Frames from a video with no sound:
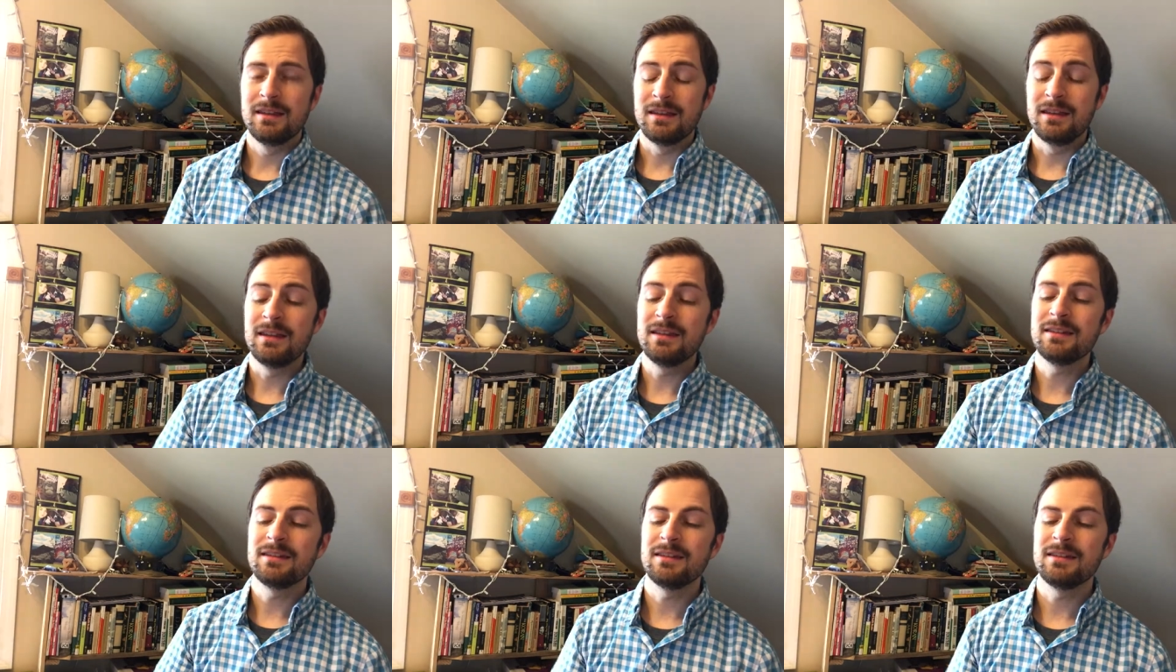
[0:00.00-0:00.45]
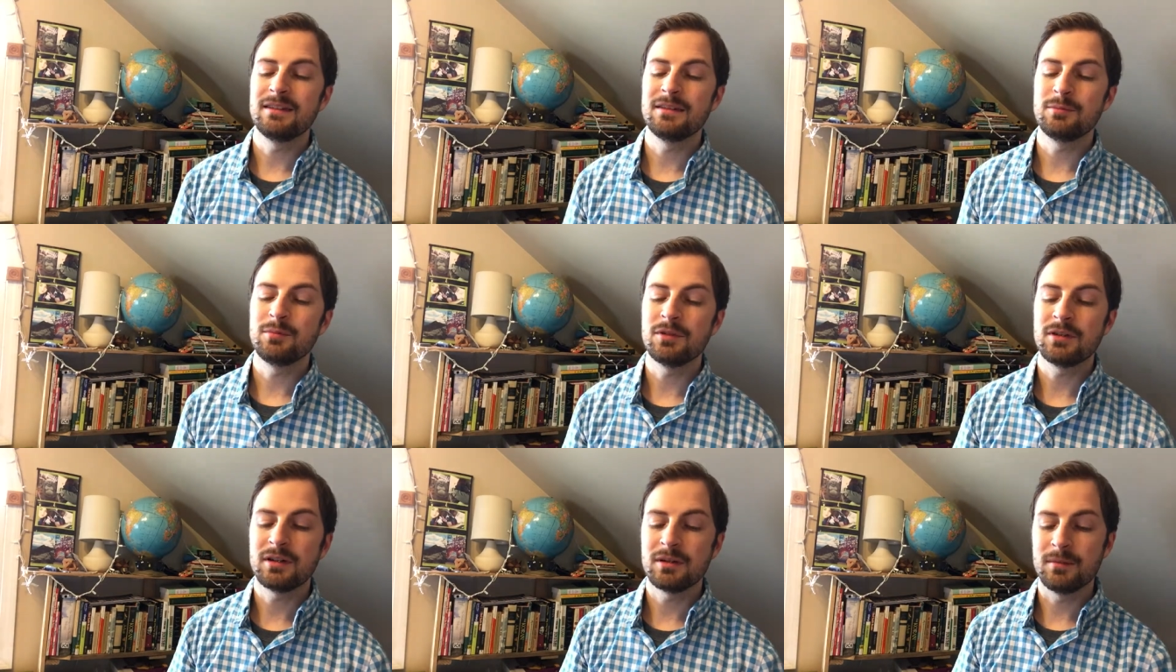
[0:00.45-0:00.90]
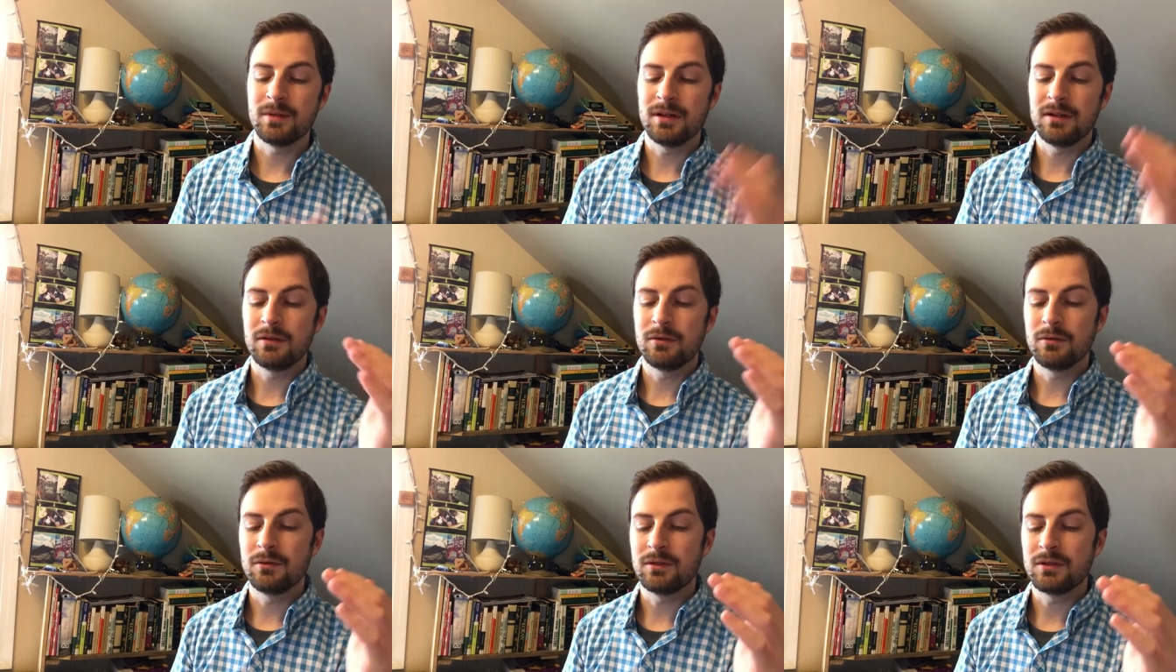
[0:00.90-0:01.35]
this is a book
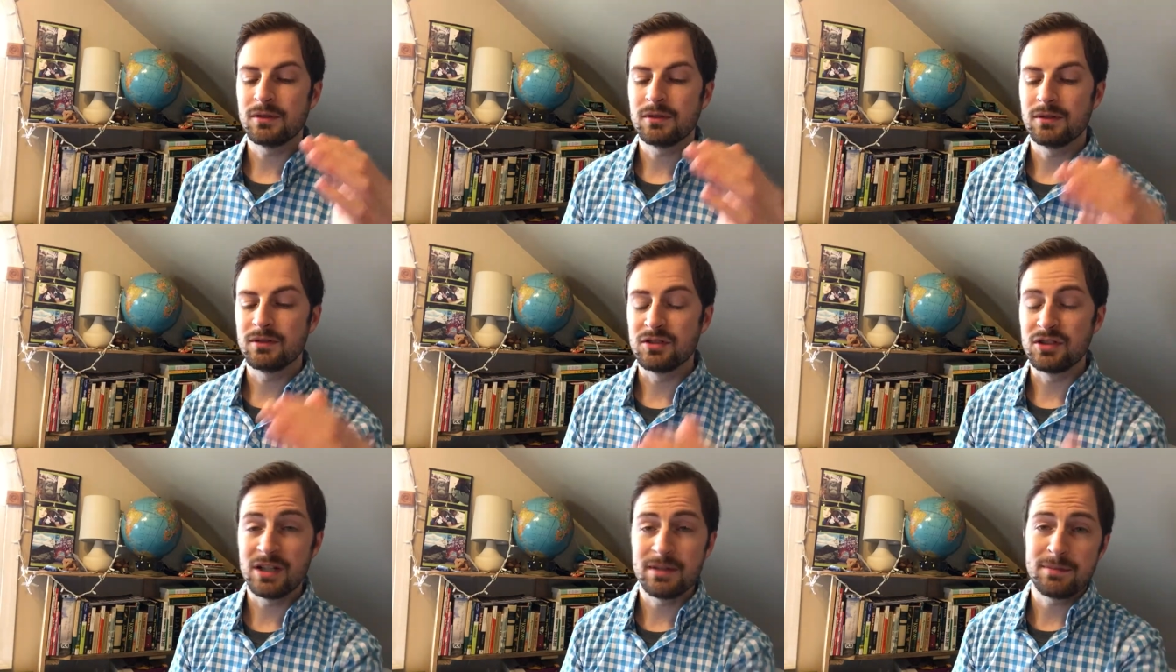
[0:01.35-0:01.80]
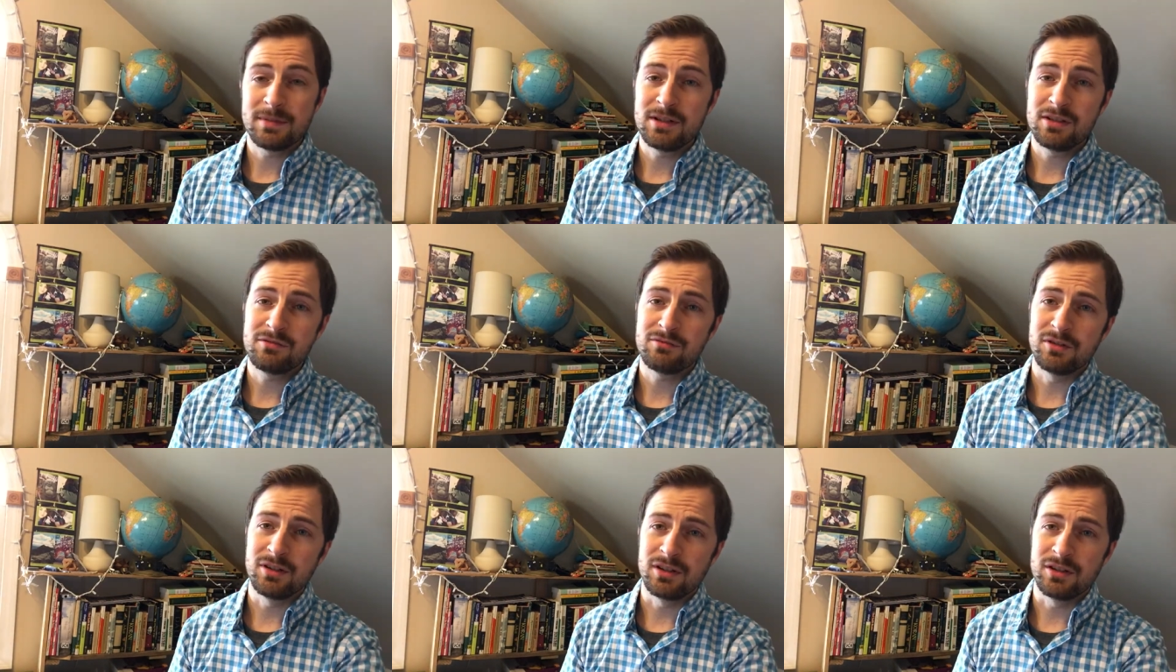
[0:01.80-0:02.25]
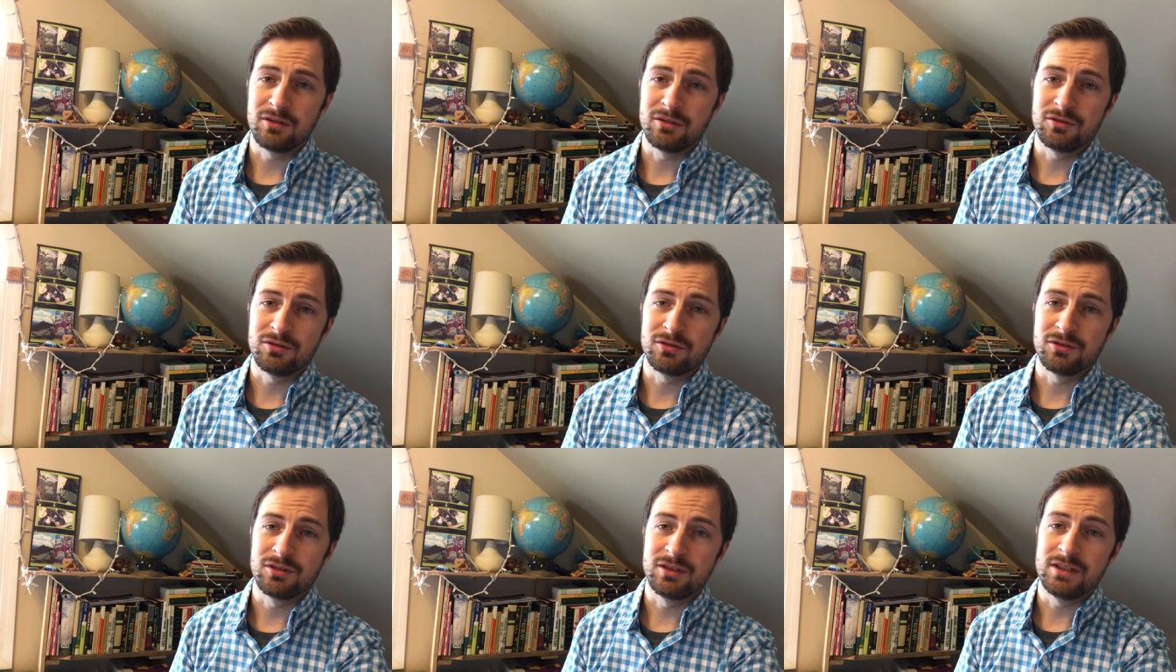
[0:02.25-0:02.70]
about Japanese running
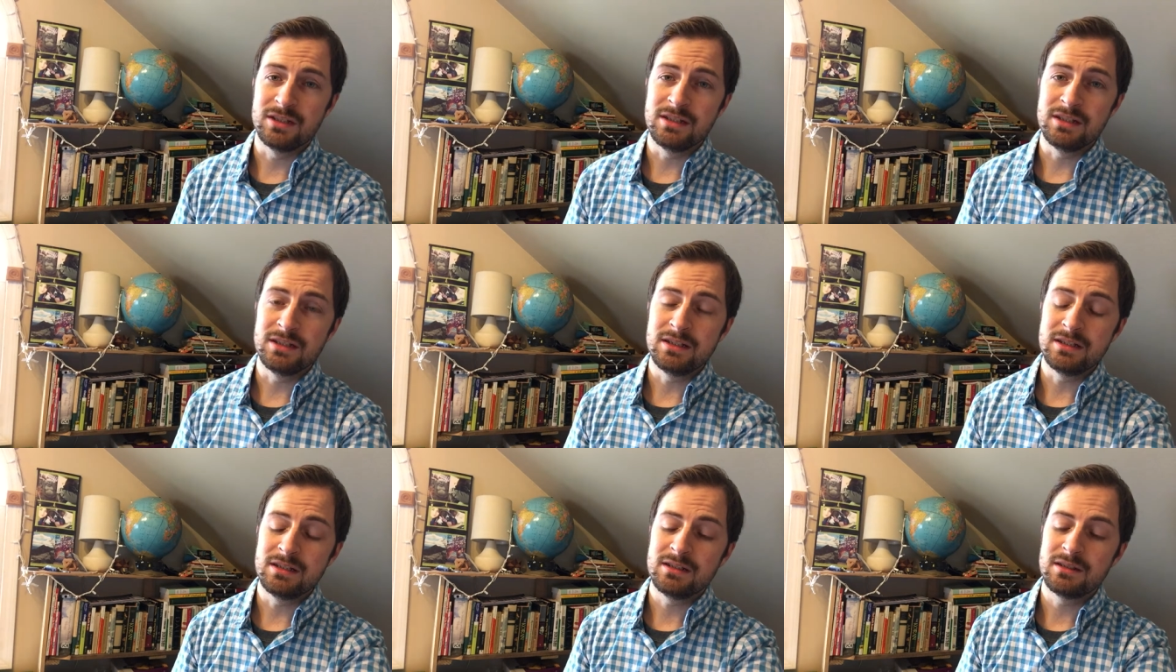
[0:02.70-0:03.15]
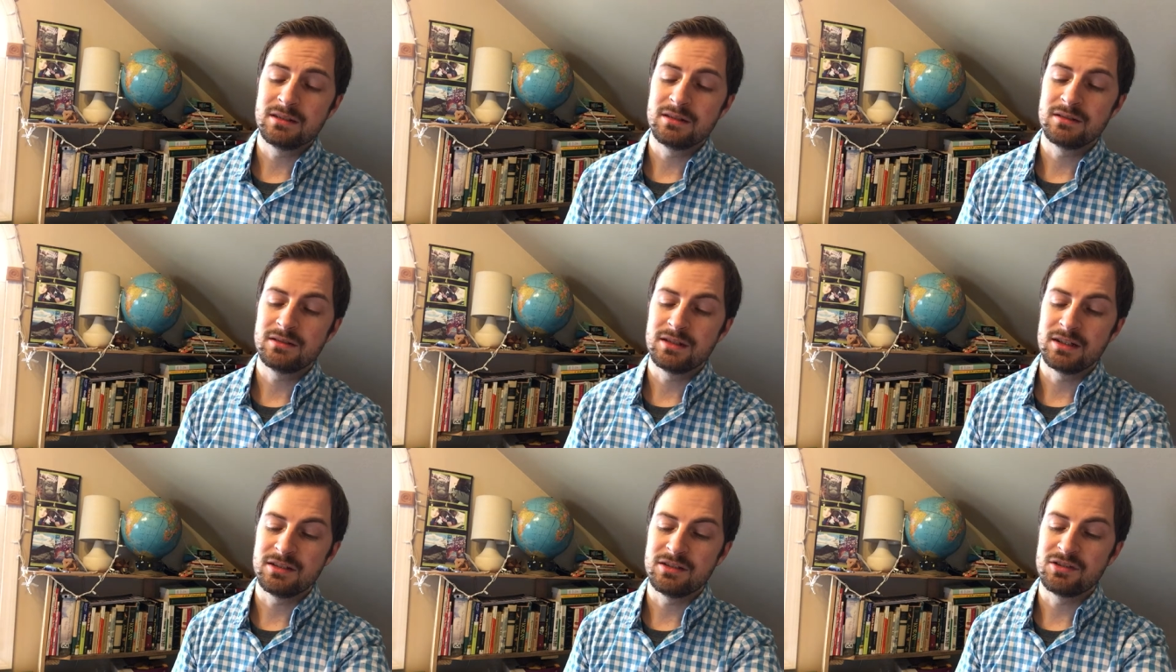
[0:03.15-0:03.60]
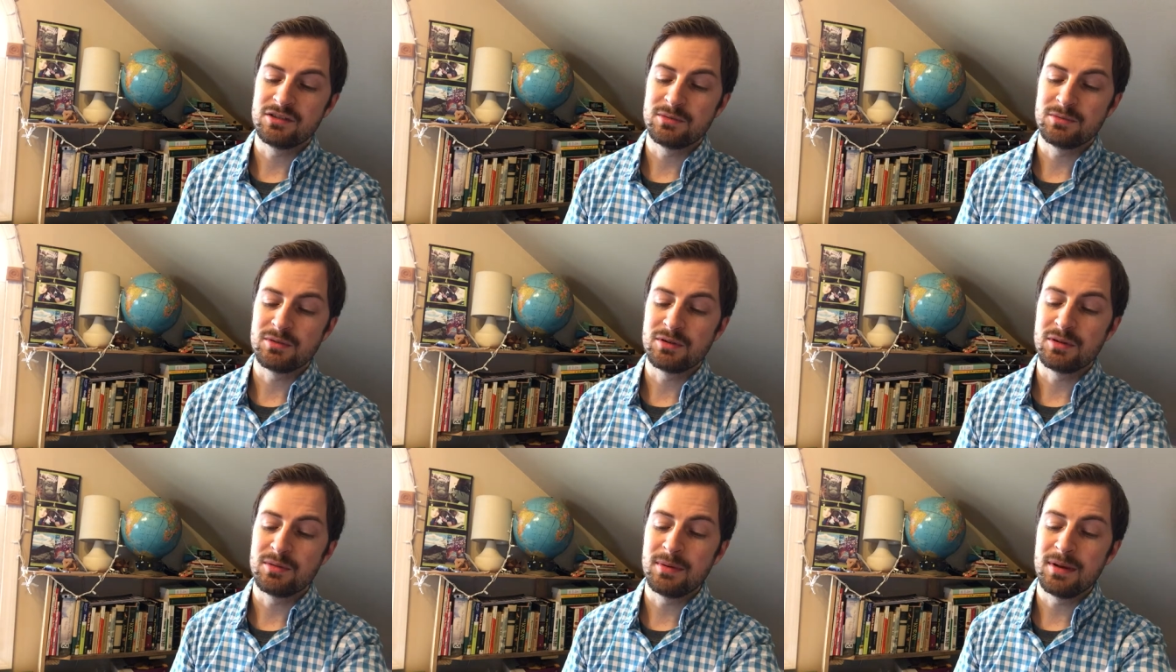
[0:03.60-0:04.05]
culture. He takes a
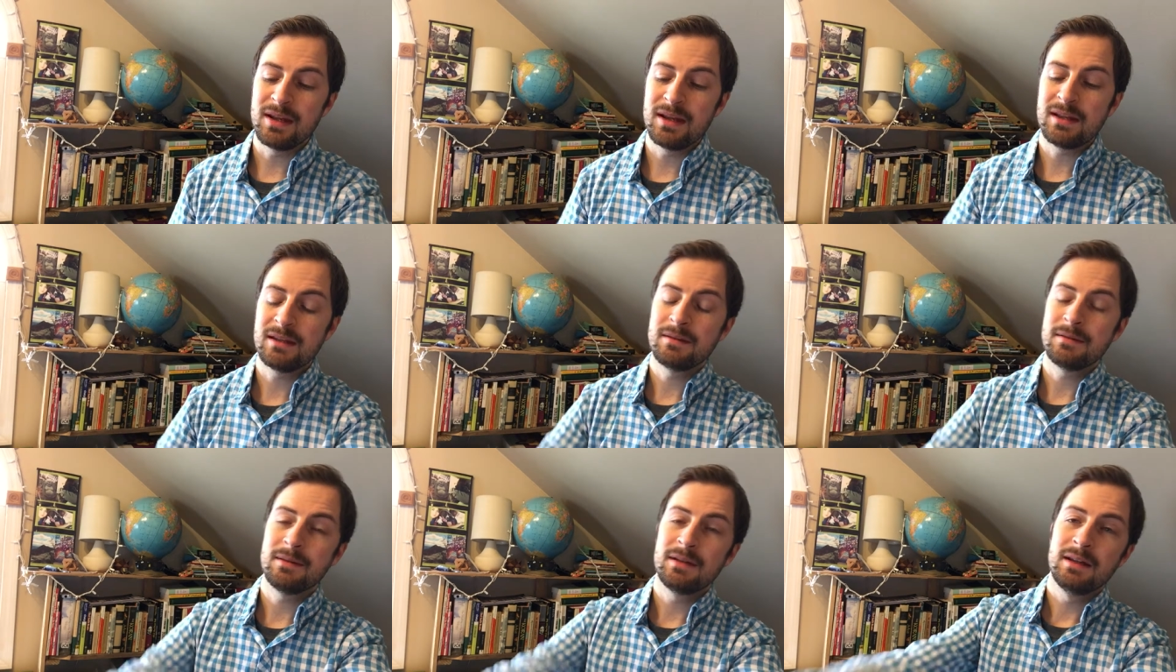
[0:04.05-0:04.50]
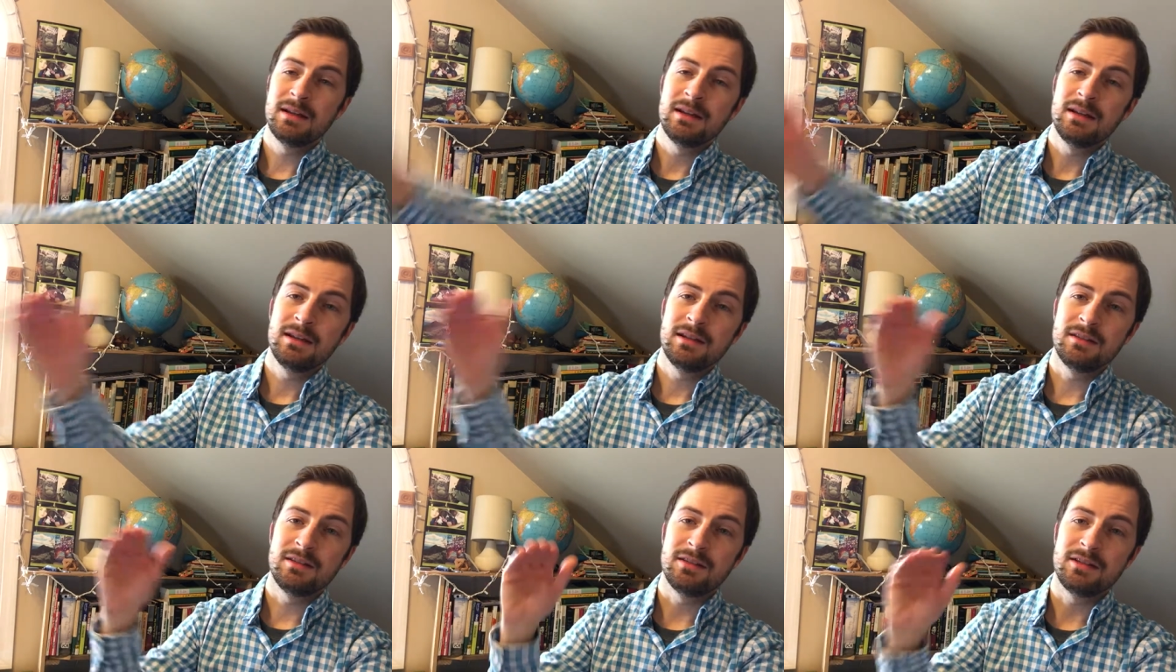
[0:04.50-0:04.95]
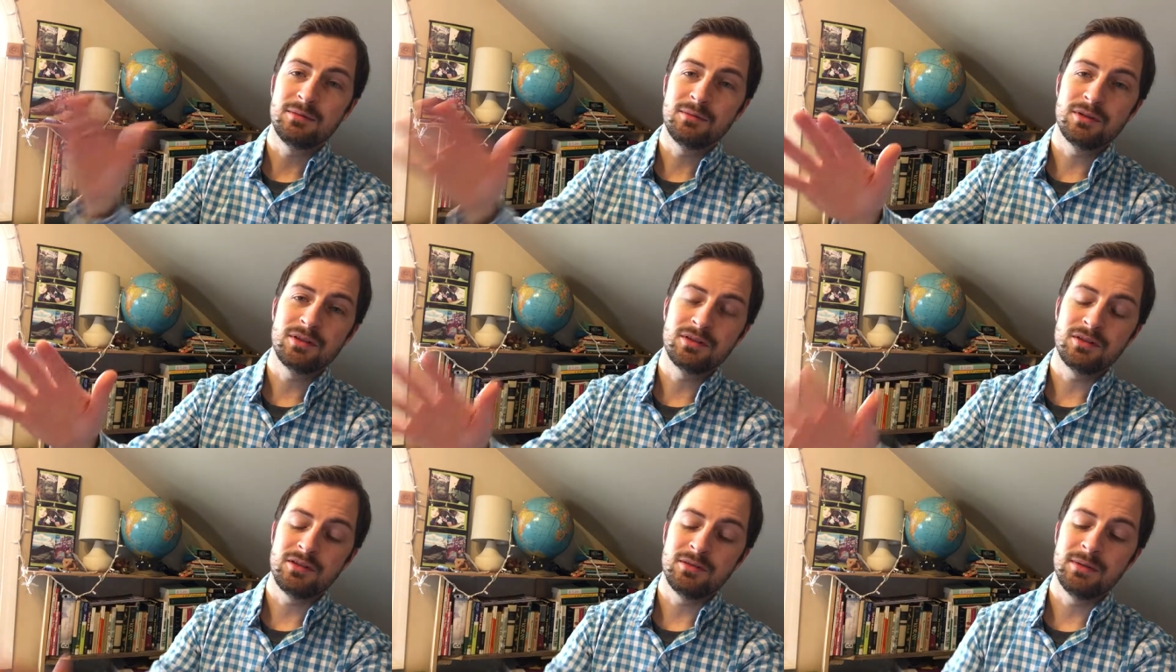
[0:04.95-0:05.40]
trip to Japan to see what
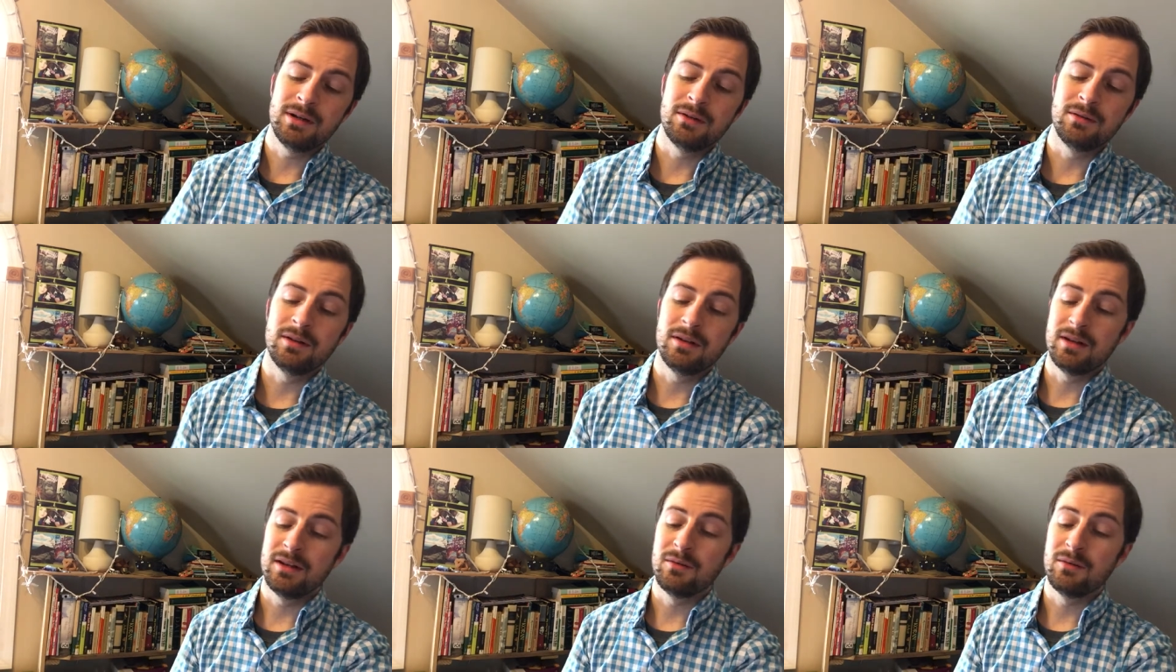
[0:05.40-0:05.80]
it's all about.